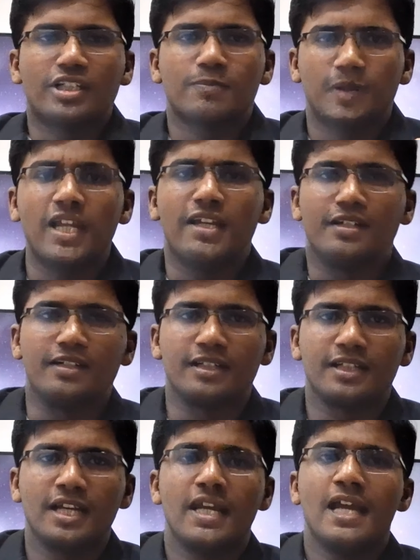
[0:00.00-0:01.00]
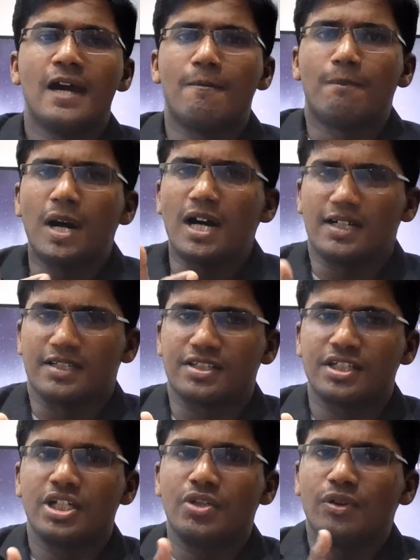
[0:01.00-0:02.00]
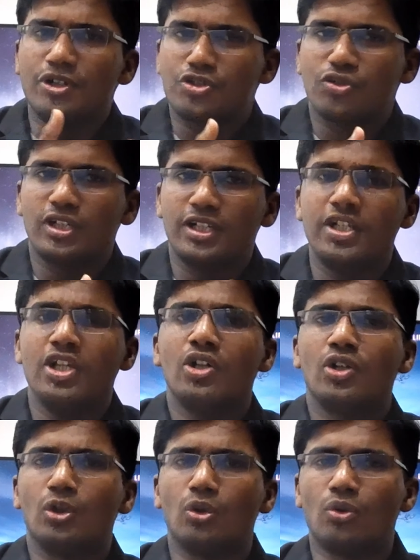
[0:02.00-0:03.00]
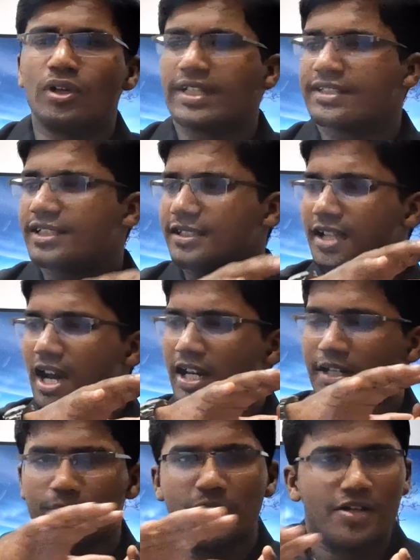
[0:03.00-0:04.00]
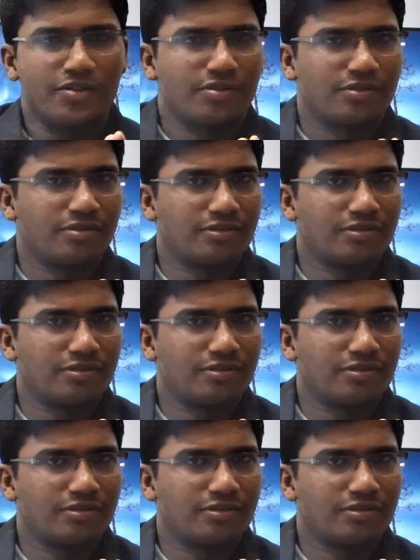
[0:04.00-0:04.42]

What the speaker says: explain. A mass eventually known as the dark matter.